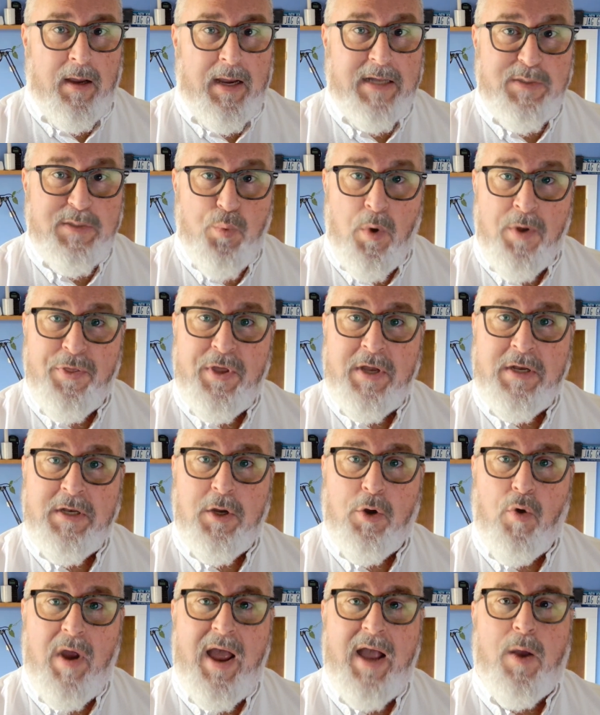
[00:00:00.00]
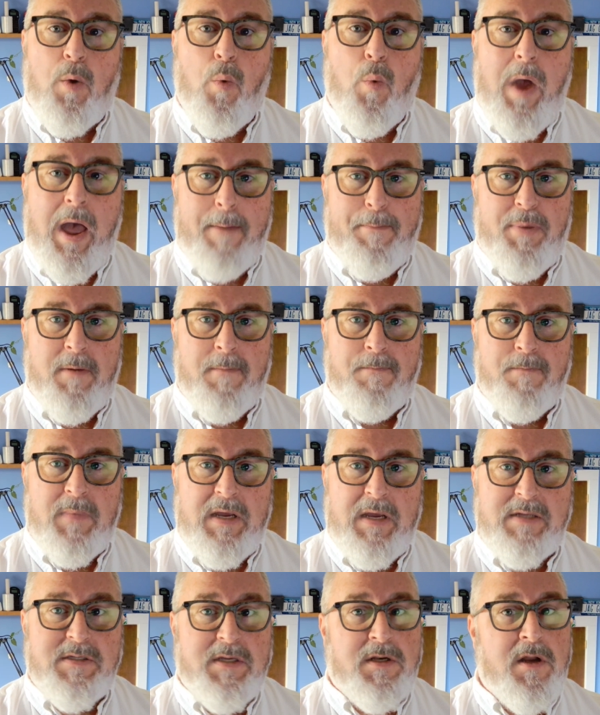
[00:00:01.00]
It's one thing to crack WEP,
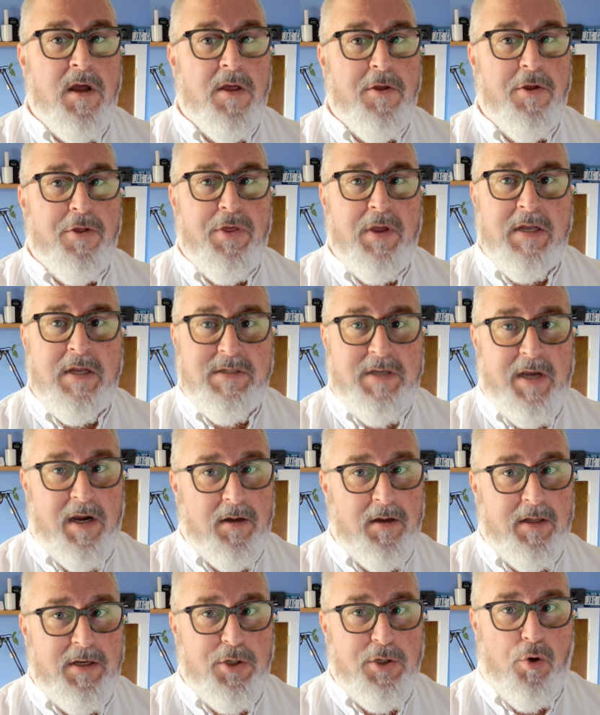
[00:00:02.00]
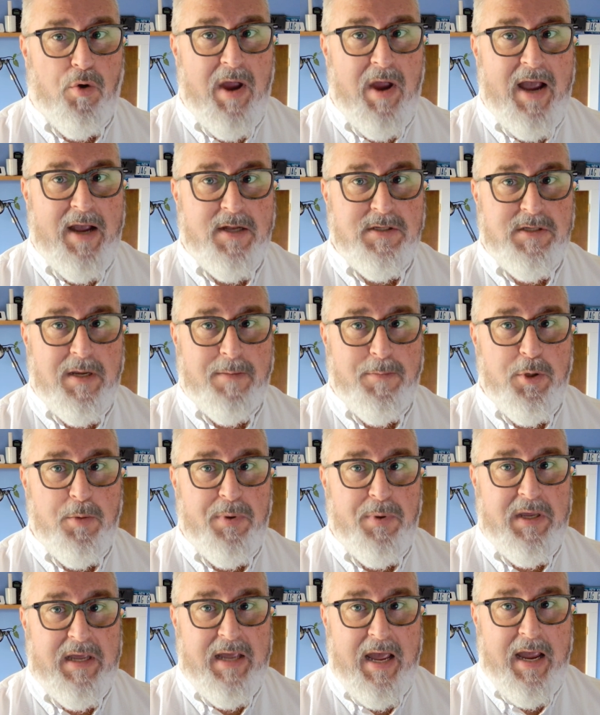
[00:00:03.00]
it's another thing entirely to crack
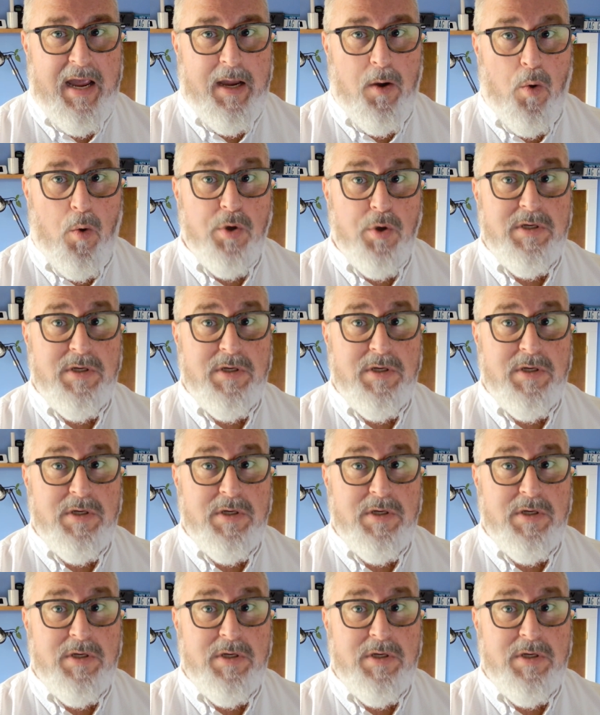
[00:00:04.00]
WPA or